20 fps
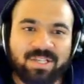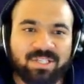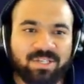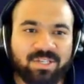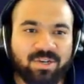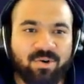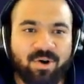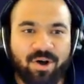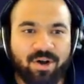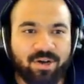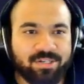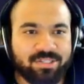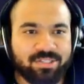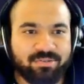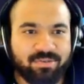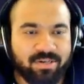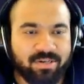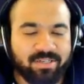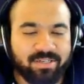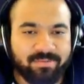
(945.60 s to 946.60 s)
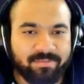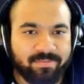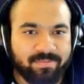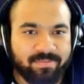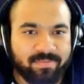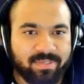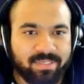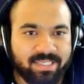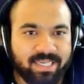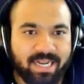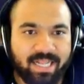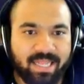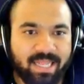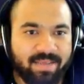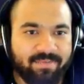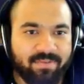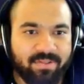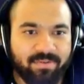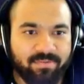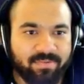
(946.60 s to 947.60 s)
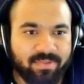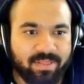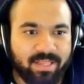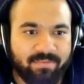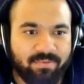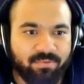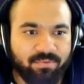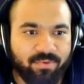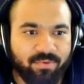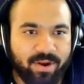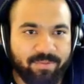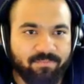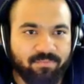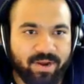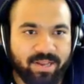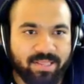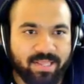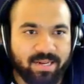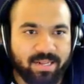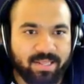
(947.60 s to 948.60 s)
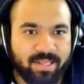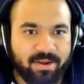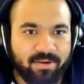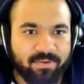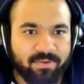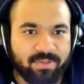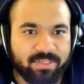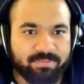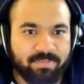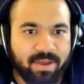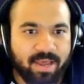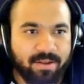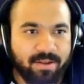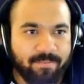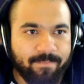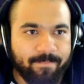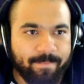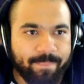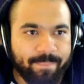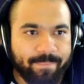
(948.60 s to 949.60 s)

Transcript: so awestruck. Just gotta level up, level right, right then and there on the spot.